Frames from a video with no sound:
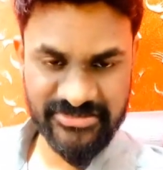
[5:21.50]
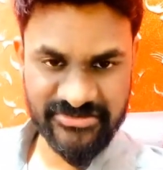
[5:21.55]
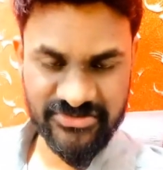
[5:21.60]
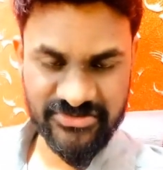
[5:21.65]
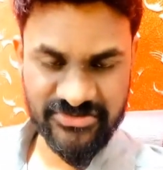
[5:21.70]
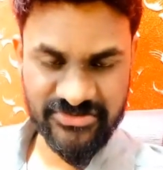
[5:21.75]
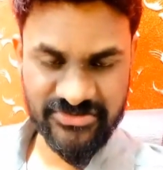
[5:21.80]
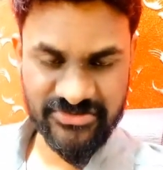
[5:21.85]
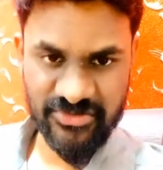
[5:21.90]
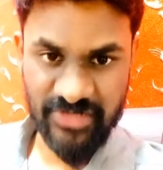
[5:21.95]

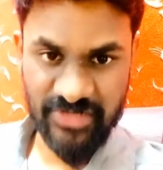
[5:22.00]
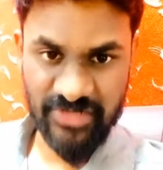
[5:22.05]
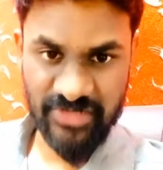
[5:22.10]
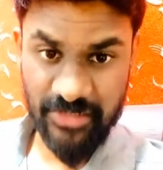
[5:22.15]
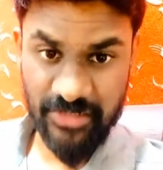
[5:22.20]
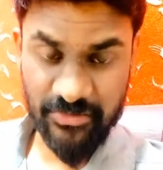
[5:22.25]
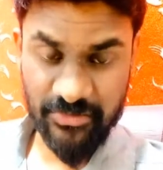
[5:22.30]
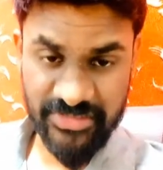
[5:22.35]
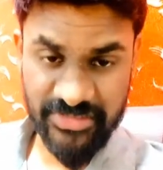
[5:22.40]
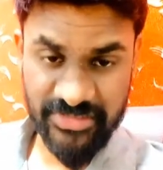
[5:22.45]
So
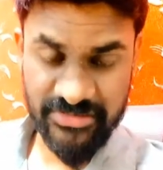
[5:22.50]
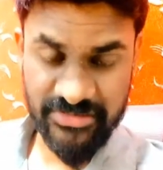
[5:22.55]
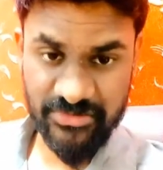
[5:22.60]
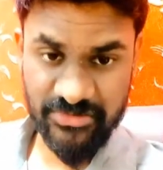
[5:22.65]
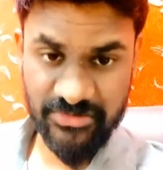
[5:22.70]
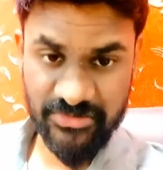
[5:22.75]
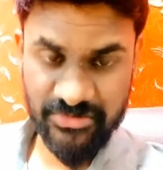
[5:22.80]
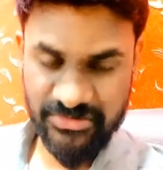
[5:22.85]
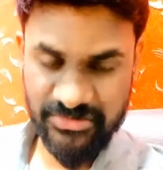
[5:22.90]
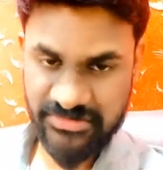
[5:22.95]
how we
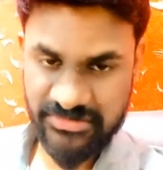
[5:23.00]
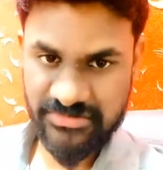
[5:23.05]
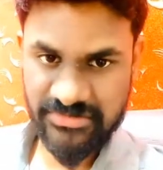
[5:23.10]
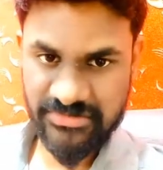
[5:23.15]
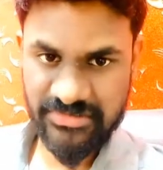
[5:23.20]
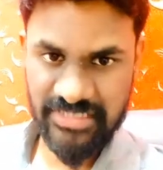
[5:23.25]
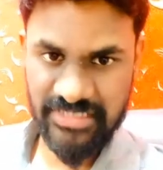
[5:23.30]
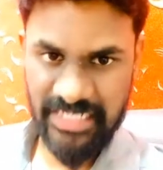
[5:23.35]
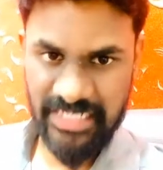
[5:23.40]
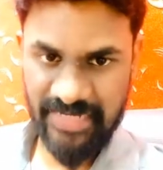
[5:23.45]
do,
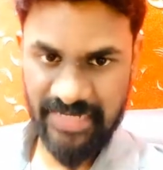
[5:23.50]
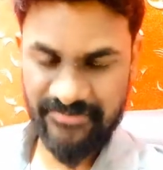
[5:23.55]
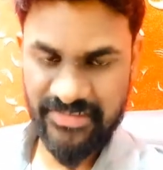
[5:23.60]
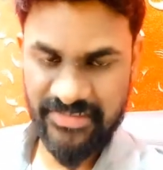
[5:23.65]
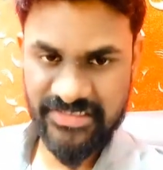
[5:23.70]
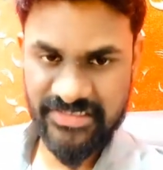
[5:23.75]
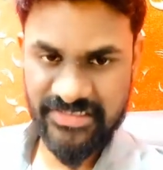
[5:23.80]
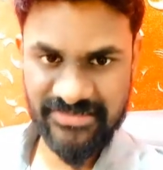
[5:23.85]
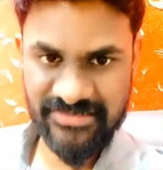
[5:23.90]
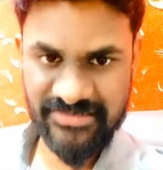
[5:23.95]
I will
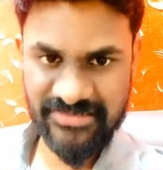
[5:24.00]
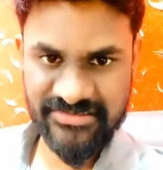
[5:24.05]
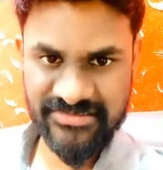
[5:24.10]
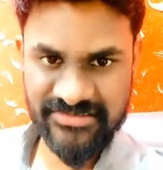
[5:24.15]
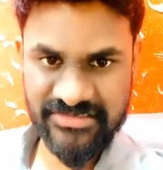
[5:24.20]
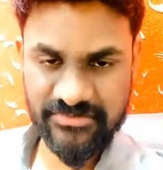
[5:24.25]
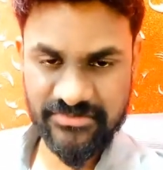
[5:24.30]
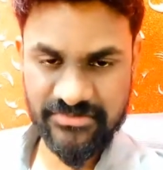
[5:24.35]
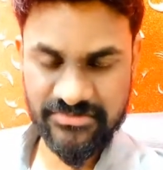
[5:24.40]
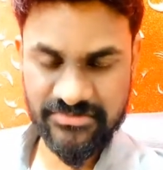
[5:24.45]
tell
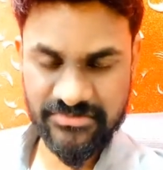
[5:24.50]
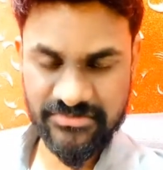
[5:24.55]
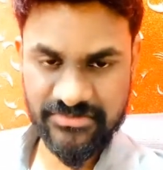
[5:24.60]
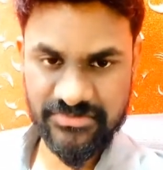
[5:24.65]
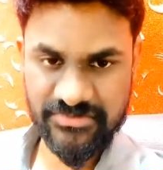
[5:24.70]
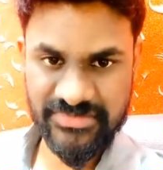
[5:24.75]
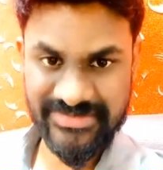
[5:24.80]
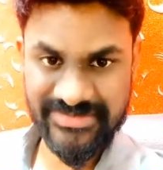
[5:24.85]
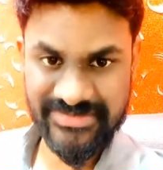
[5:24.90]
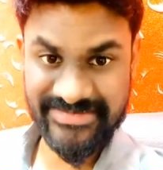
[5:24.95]
some
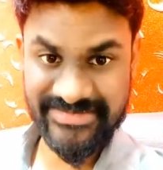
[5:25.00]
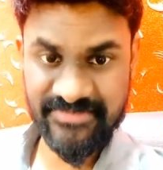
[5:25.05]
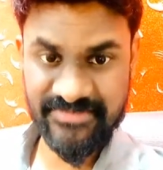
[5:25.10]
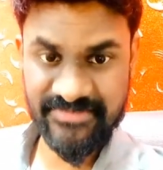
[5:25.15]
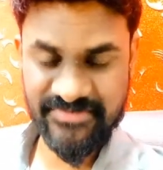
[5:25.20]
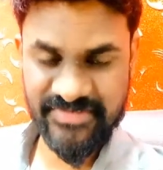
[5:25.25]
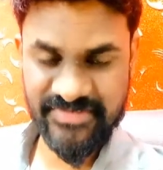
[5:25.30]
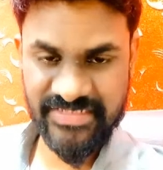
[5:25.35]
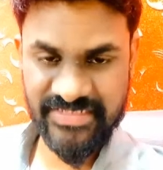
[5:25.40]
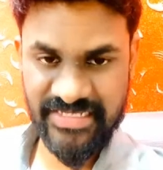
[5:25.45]

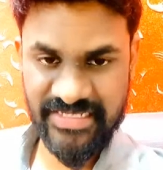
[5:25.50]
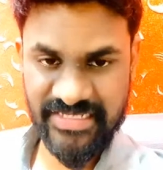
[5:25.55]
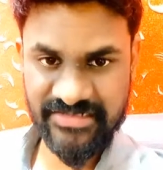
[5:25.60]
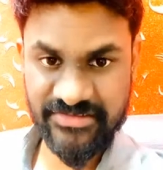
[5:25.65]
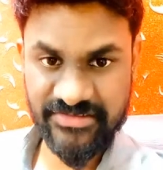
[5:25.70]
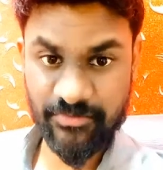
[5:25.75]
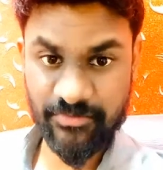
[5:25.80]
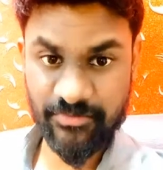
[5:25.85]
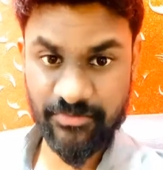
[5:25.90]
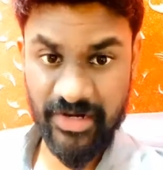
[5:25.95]
tips and
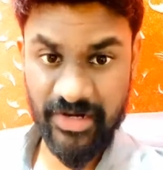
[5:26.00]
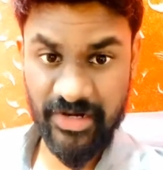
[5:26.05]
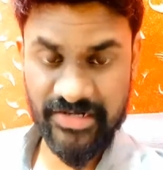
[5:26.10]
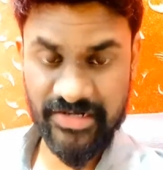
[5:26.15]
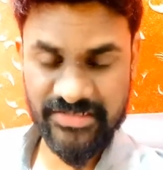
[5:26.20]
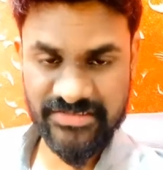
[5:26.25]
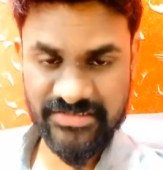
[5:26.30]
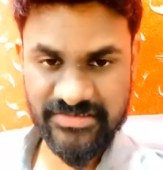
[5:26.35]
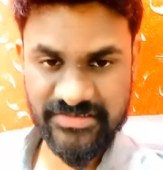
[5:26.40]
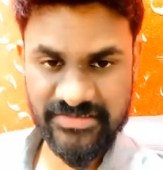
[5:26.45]
some
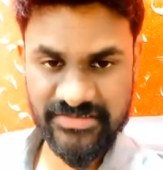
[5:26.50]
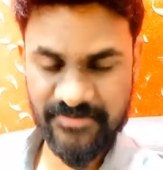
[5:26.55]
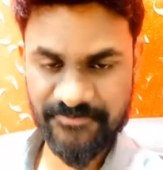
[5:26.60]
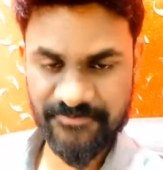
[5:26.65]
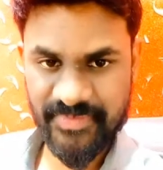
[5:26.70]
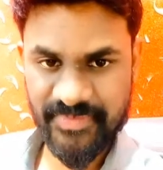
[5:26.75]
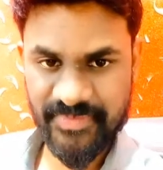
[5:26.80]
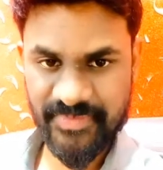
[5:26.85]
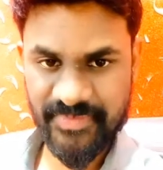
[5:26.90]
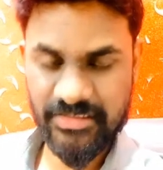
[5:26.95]
points.
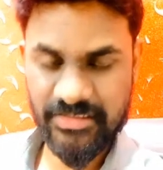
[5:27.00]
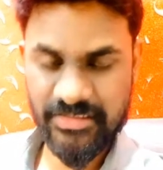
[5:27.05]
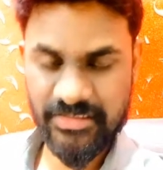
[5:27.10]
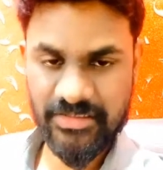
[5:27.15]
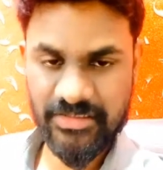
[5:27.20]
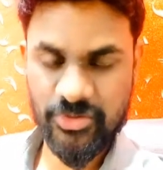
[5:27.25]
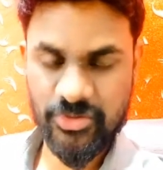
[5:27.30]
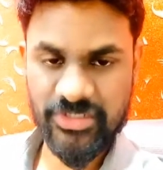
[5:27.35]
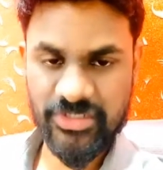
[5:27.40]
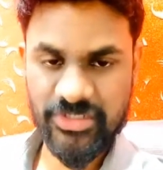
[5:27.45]

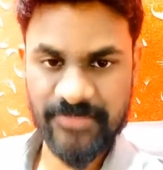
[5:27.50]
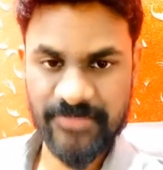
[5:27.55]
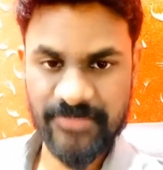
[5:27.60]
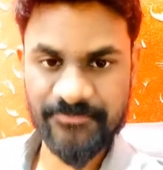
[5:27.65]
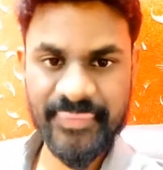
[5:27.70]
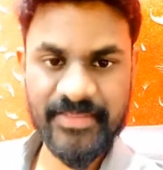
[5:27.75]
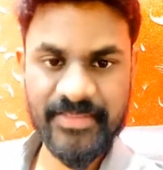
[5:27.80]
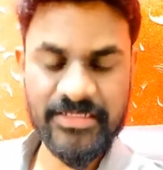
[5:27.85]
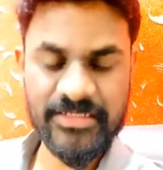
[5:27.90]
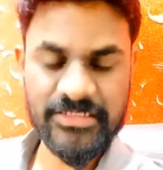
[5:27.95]
Okay,
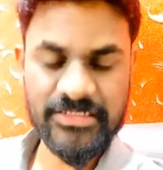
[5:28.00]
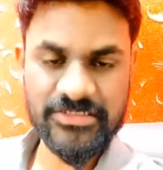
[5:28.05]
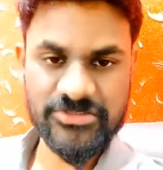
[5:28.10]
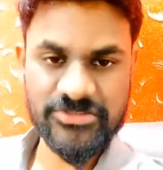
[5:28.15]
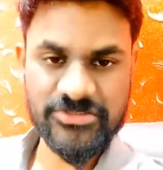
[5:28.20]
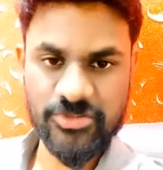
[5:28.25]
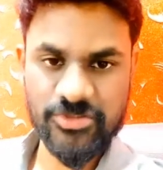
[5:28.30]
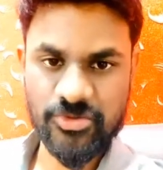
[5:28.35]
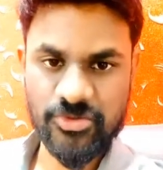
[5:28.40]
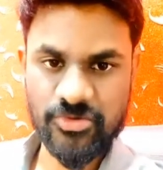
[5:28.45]

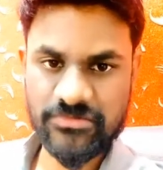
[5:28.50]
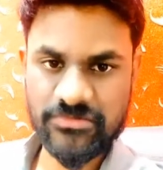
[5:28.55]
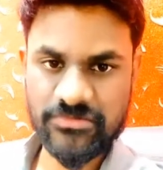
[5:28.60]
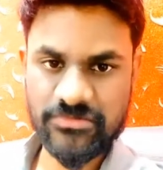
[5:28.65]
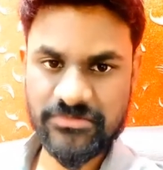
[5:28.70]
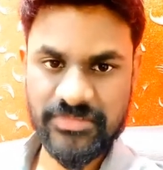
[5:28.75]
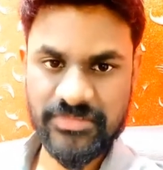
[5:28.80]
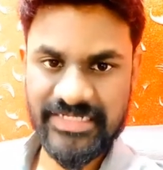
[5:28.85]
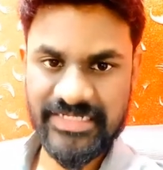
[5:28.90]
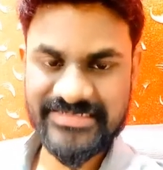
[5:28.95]
so
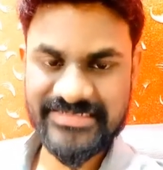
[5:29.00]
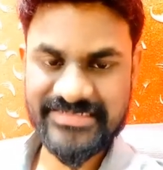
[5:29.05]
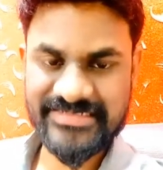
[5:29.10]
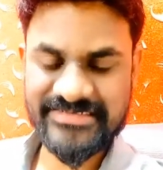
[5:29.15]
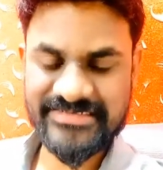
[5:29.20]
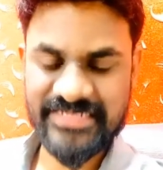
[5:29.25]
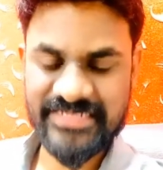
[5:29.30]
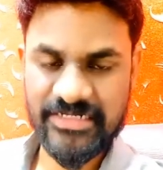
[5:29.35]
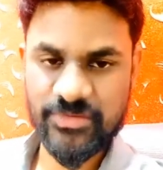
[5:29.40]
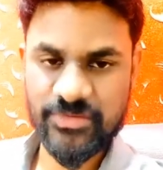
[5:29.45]
let's
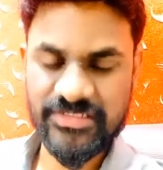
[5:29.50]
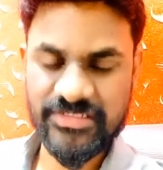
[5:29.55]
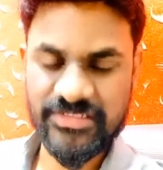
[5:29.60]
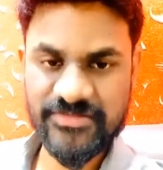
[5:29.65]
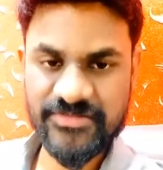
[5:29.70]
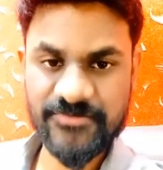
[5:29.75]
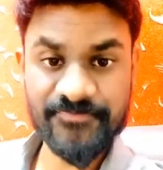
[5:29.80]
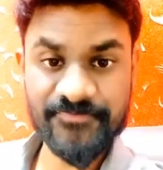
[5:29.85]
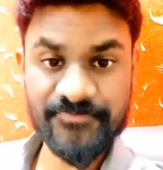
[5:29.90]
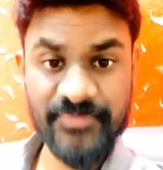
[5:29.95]
start with
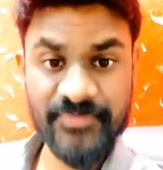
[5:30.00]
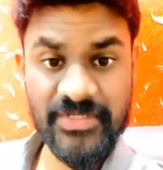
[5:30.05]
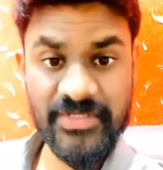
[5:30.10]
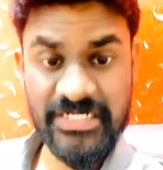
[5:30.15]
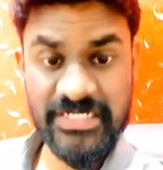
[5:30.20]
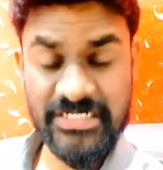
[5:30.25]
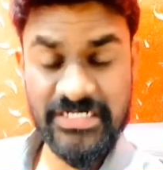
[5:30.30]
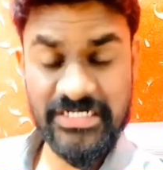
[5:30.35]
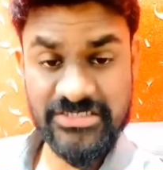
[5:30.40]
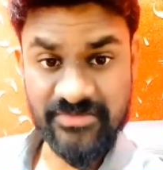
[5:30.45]
this.
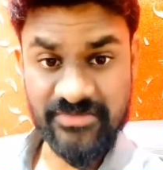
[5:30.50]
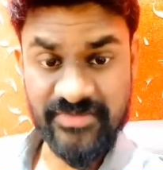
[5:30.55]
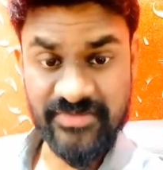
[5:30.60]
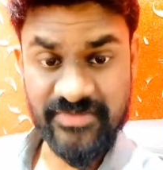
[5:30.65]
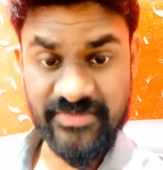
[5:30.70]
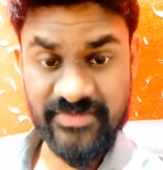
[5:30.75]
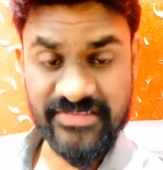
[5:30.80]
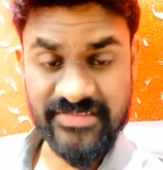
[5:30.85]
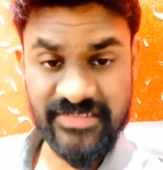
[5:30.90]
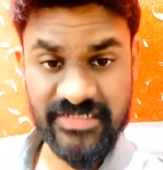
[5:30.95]
So
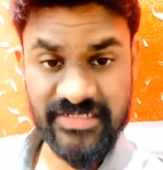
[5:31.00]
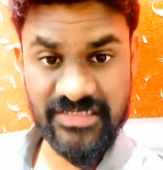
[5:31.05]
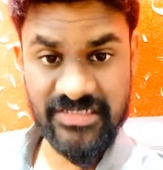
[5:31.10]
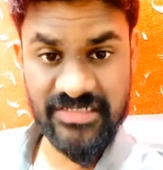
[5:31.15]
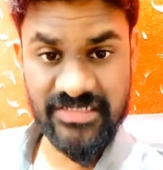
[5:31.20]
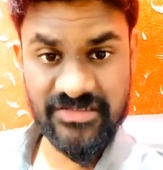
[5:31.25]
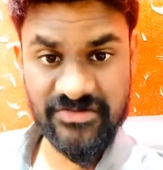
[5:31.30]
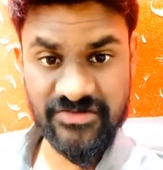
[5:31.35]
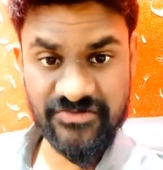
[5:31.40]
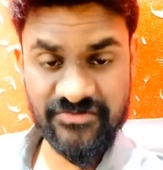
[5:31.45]

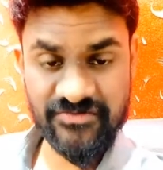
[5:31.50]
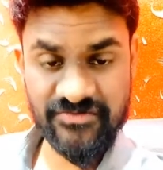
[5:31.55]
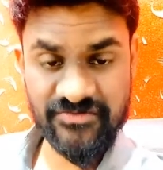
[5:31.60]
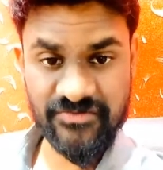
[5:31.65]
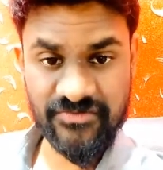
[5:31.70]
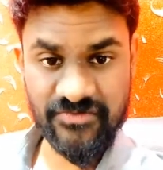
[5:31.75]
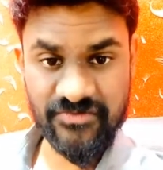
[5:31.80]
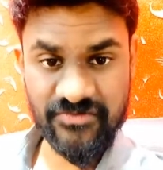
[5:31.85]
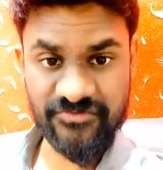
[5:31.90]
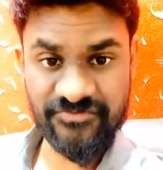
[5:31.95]
basically,
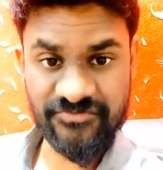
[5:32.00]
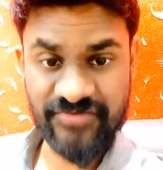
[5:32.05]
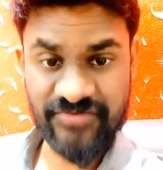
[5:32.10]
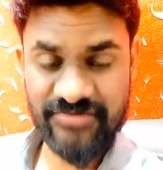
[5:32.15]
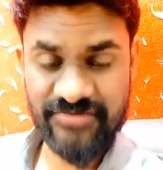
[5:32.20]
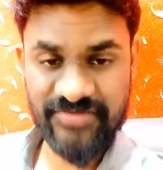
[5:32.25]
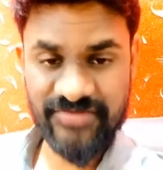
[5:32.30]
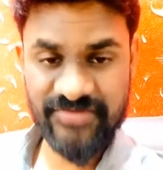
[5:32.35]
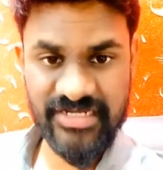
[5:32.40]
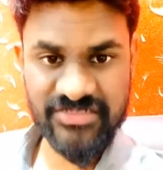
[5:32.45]
where
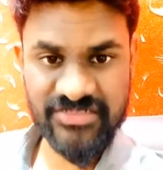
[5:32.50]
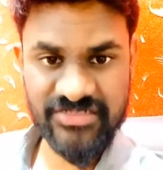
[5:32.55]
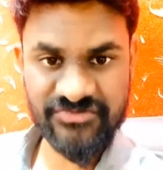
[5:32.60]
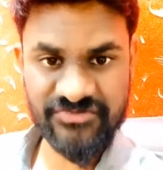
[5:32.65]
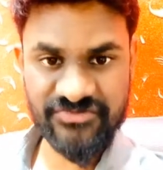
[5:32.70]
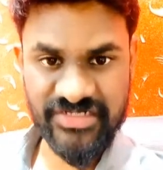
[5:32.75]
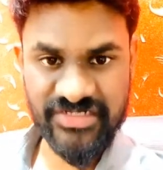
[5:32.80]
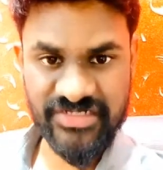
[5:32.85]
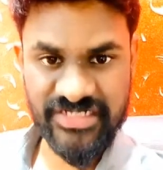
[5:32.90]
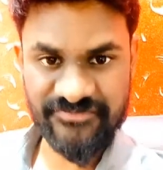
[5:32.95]
we get the
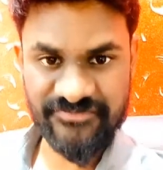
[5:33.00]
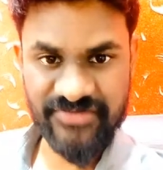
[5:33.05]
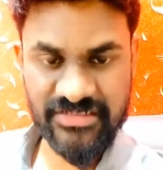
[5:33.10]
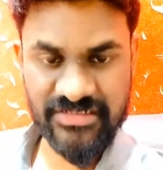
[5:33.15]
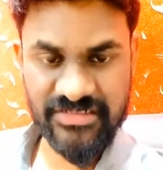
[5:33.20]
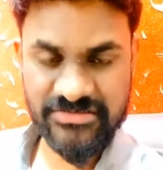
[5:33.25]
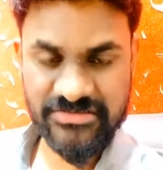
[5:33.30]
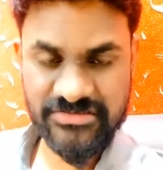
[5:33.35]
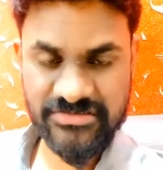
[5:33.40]
free traffic,